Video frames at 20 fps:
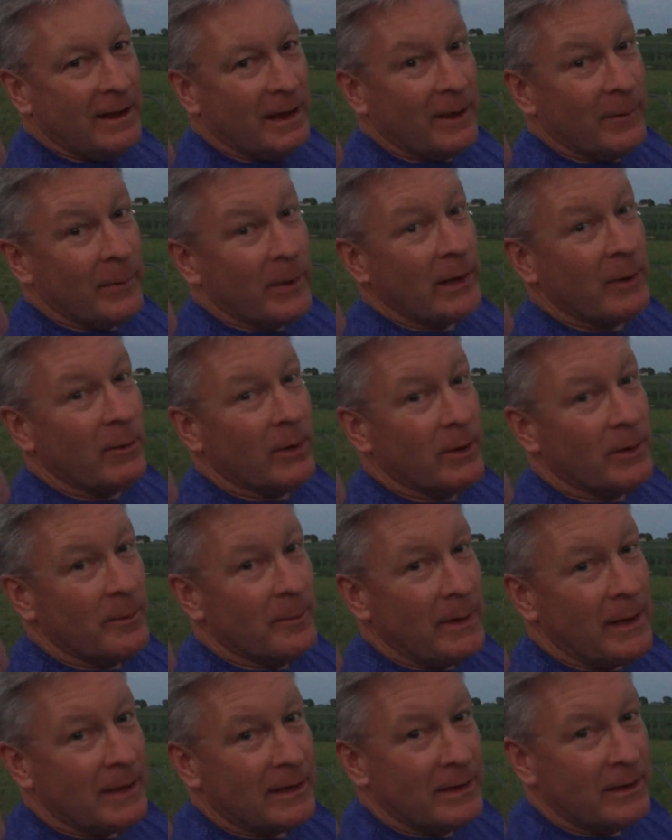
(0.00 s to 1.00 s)
Hey everybody,
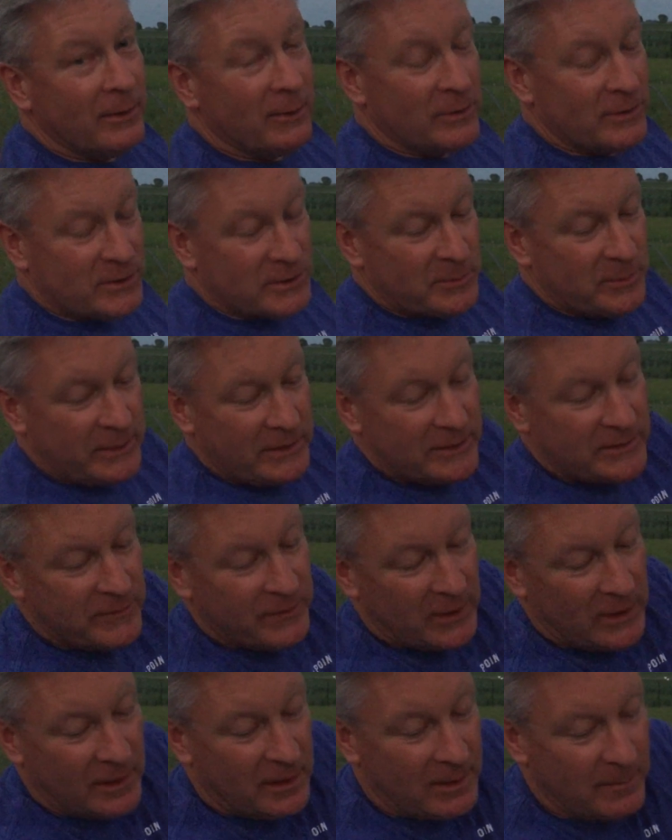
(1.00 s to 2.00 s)
welcome back to the Old Swedes
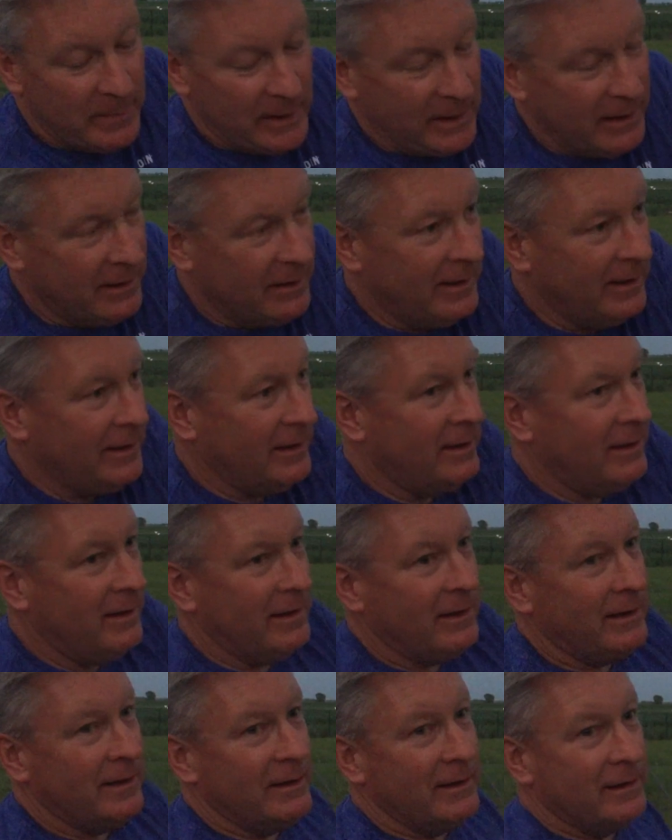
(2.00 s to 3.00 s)
Farm. It
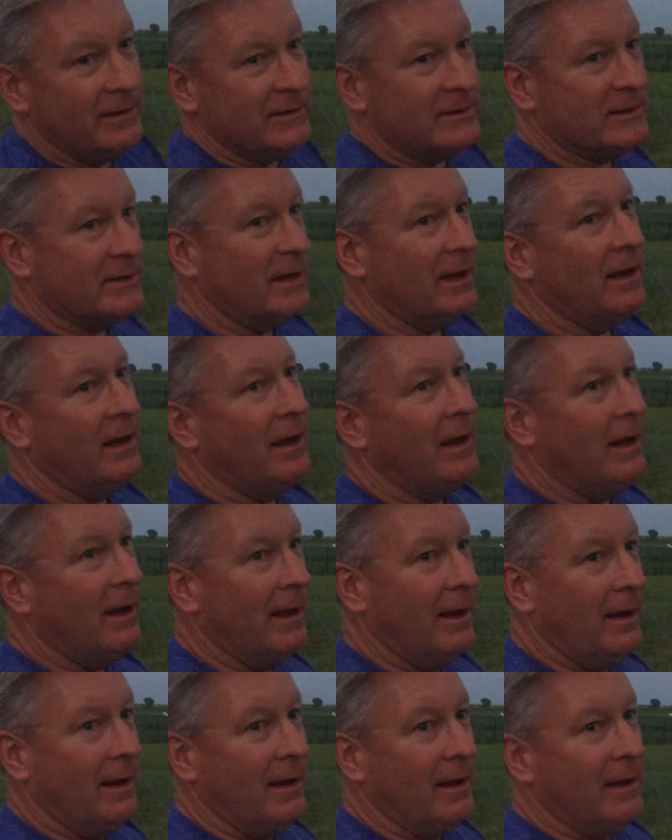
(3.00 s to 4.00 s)
is
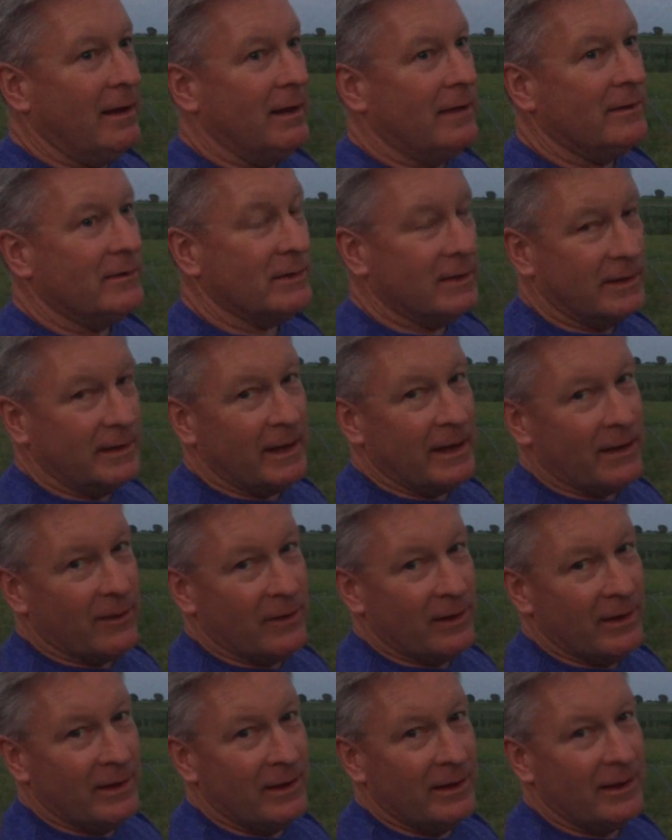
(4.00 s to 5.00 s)

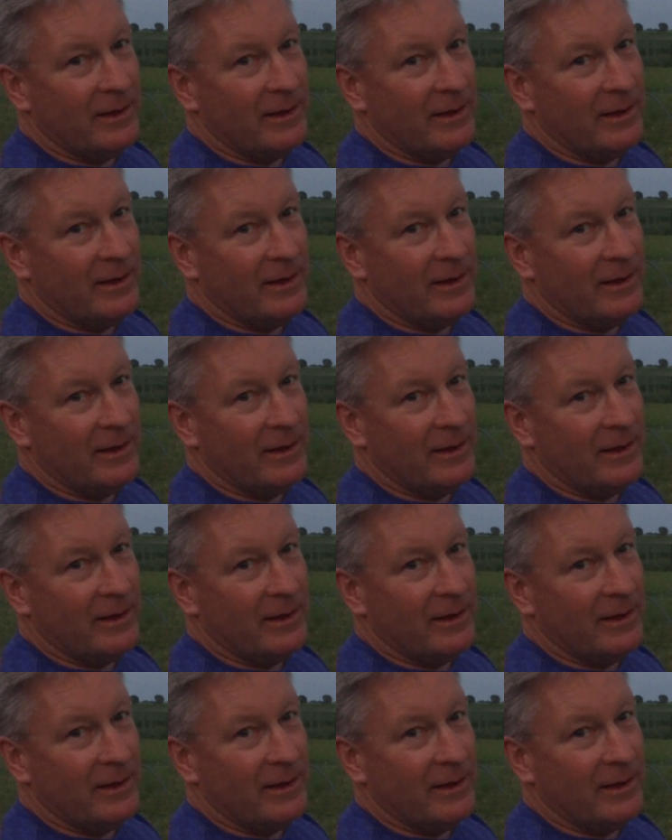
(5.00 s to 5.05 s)
sundown.